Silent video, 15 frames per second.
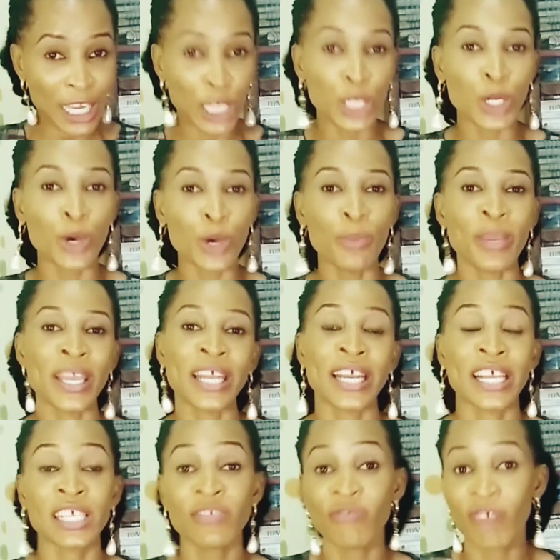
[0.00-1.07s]
kingdom, in
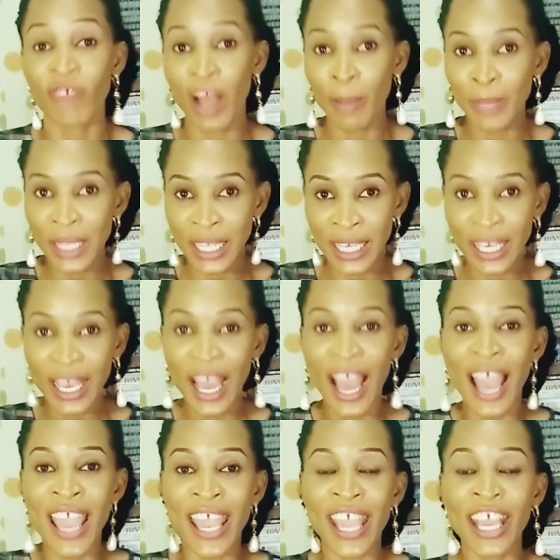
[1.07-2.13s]
his family.
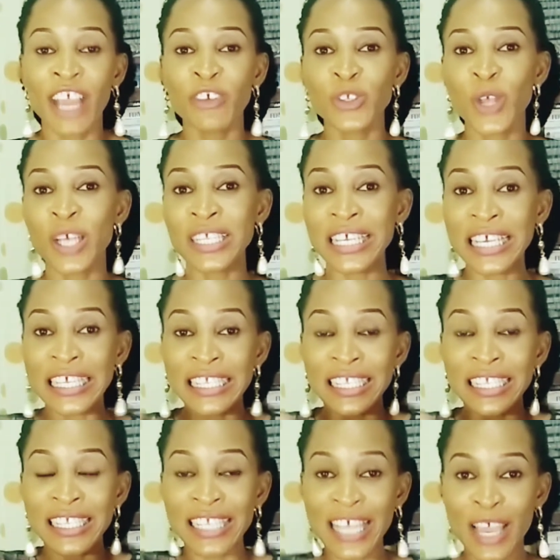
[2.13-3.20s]
He gives us his
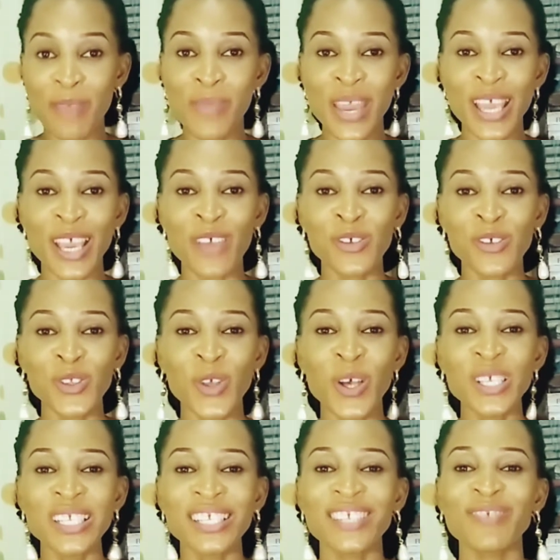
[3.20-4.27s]
name, he gives
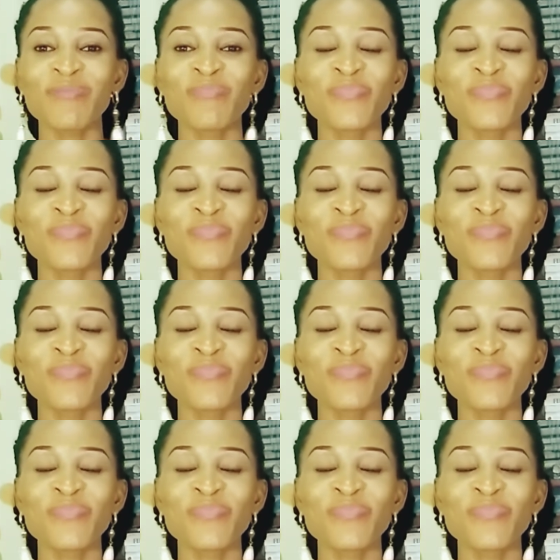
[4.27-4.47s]
us